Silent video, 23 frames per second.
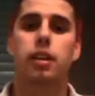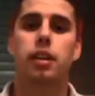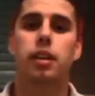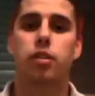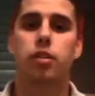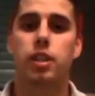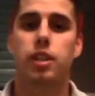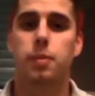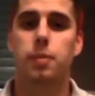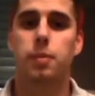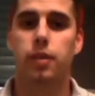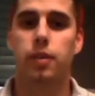
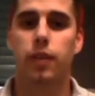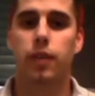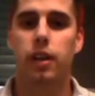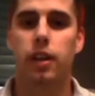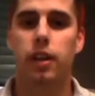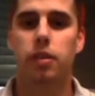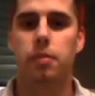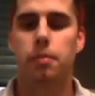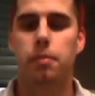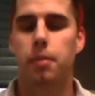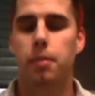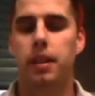Christmas
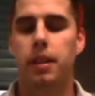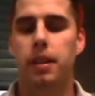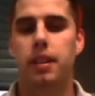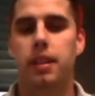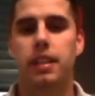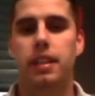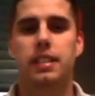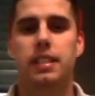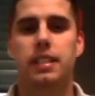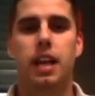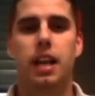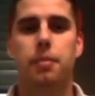film, but
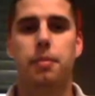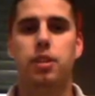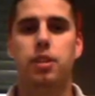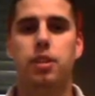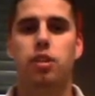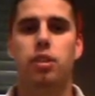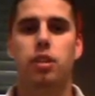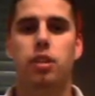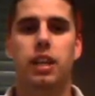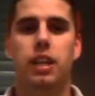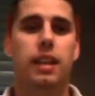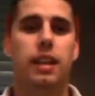this time
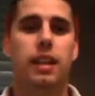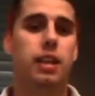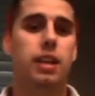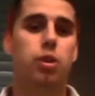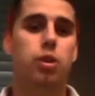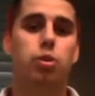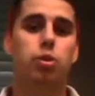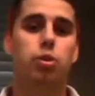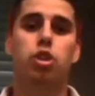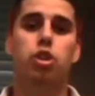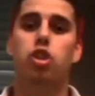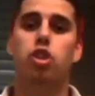they
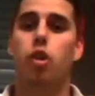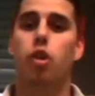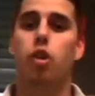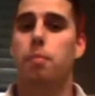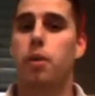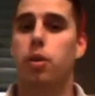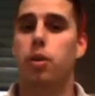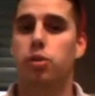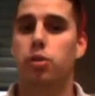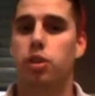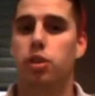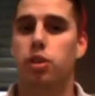use stop
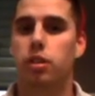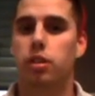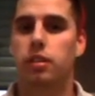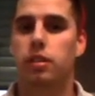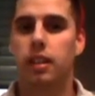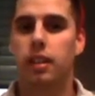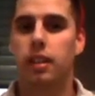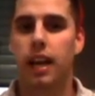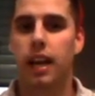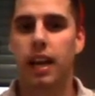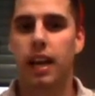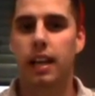motion.
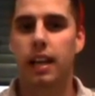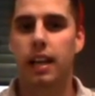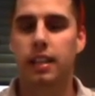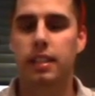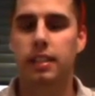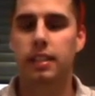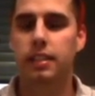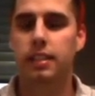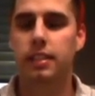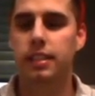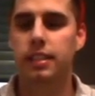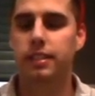
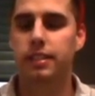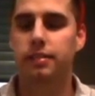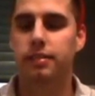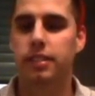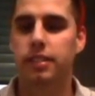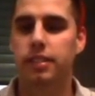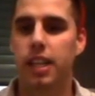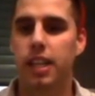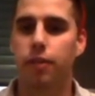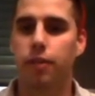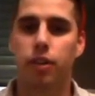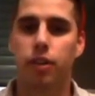And
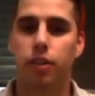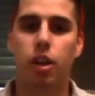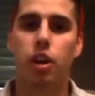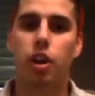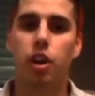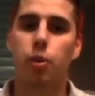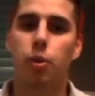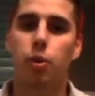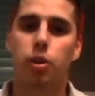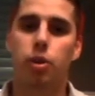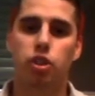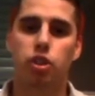if you don't
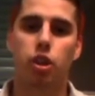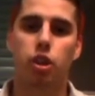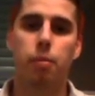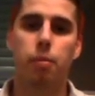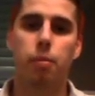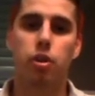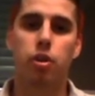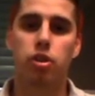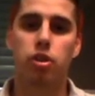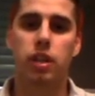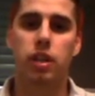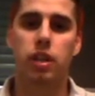know what stop
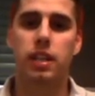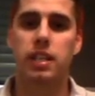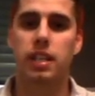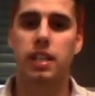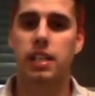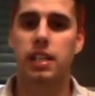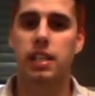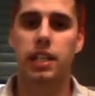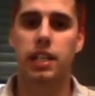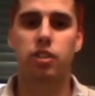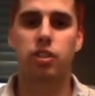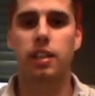motion is, it's
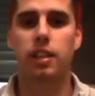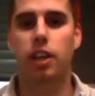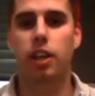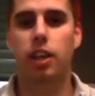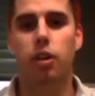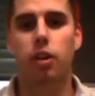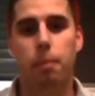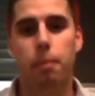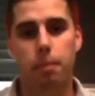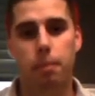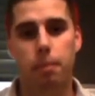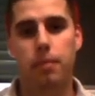literally they've
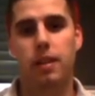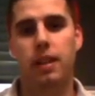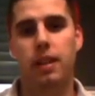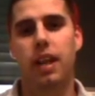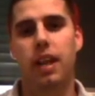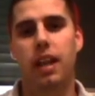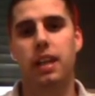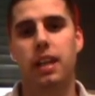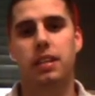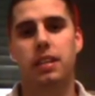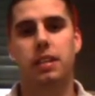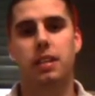got
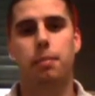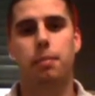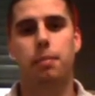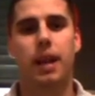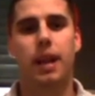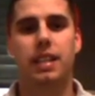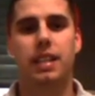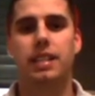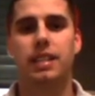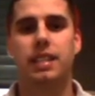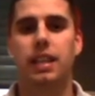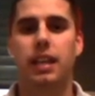like
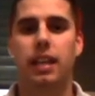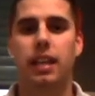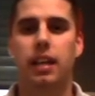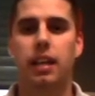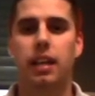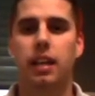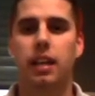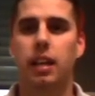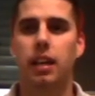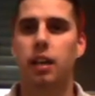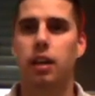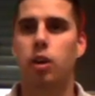plastic
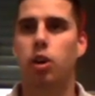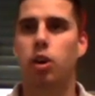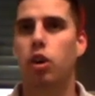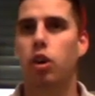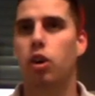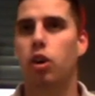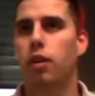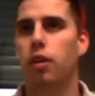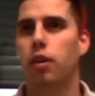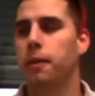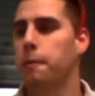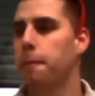
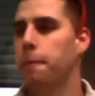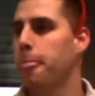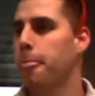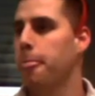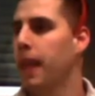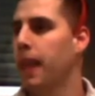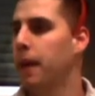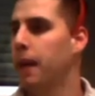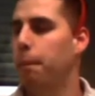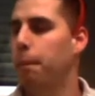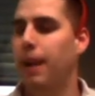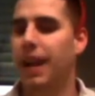or
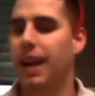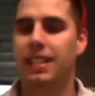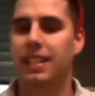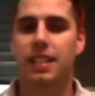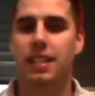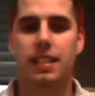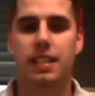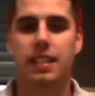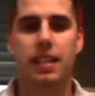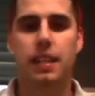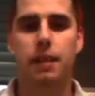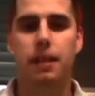
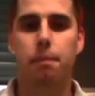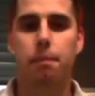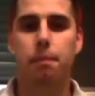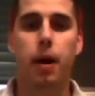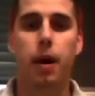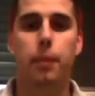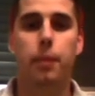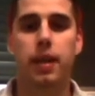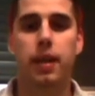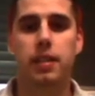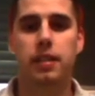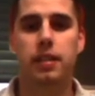plasticine
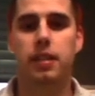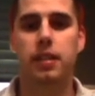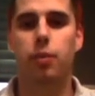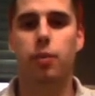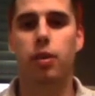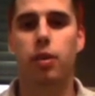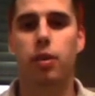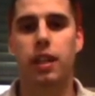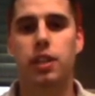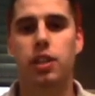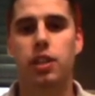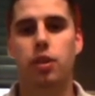puppets. And
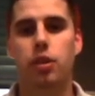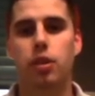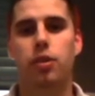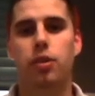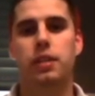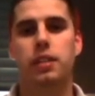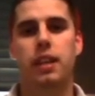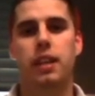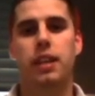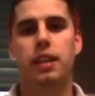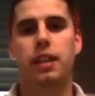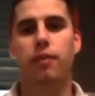what they do
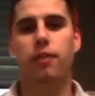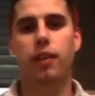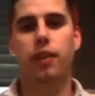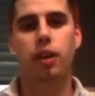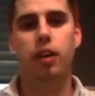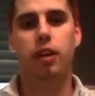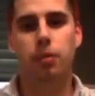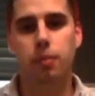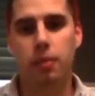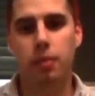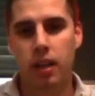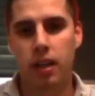is they
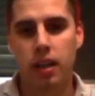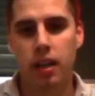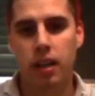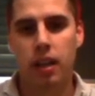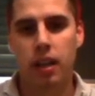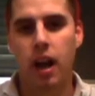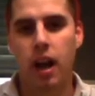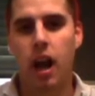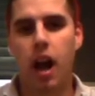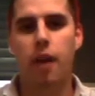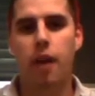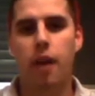film
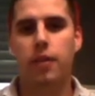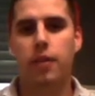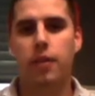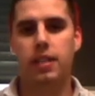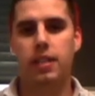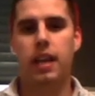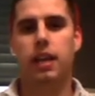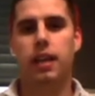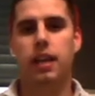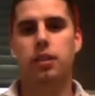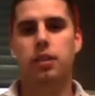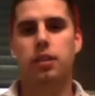half a
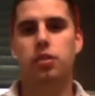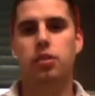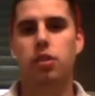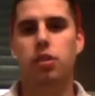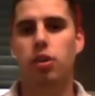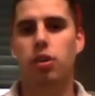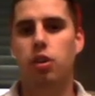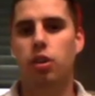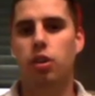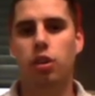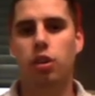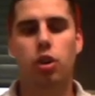second
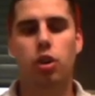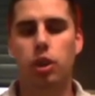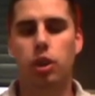or quarter